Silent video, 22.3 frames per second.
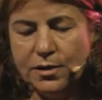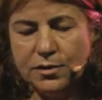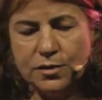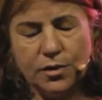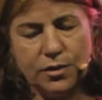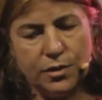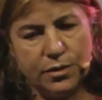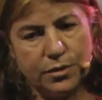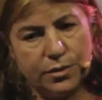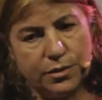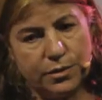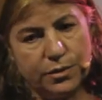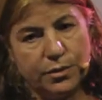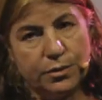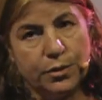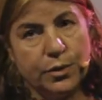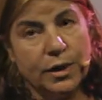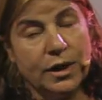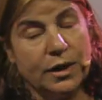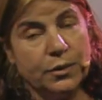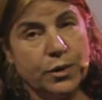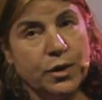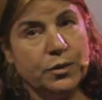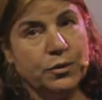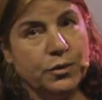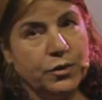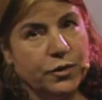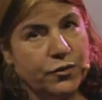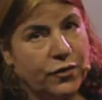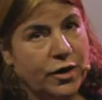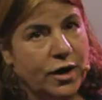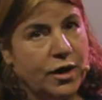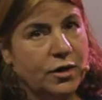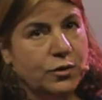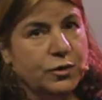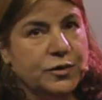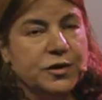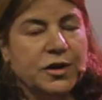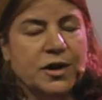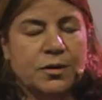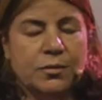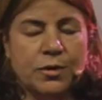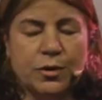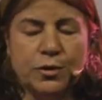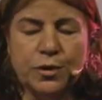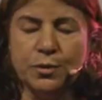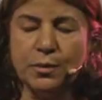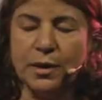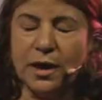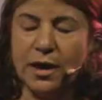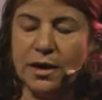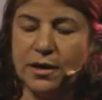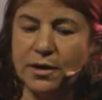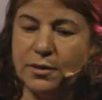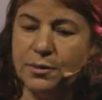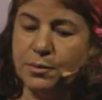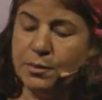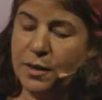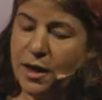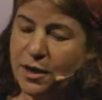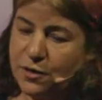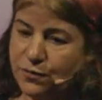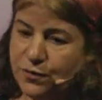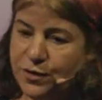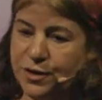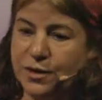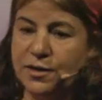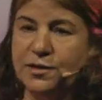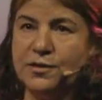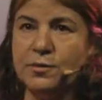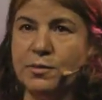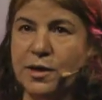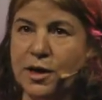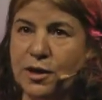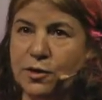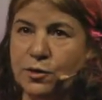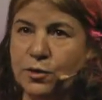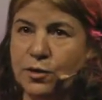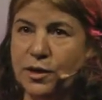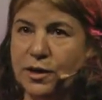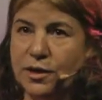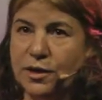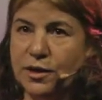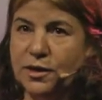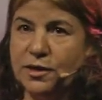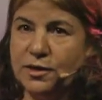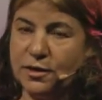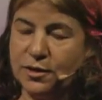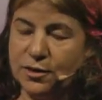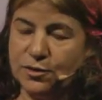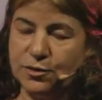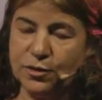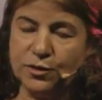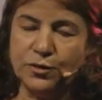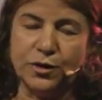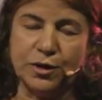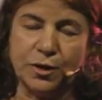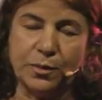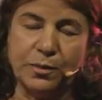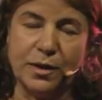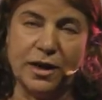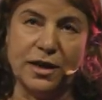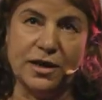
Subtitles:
So when we found Emma with my friend, my colleague, Dr.